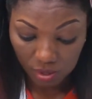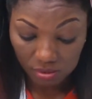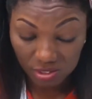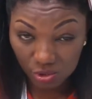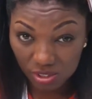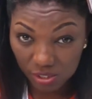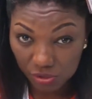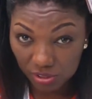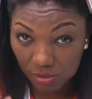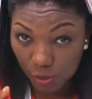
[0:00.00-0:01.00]
is only that
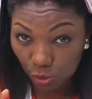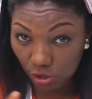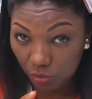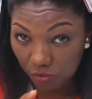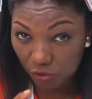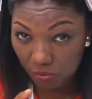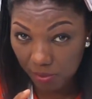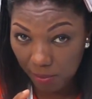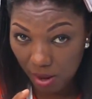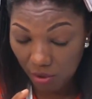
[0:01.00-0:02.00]
you see me talk with food in
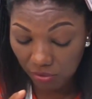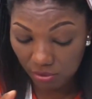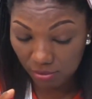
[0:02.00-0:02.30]
my mouth.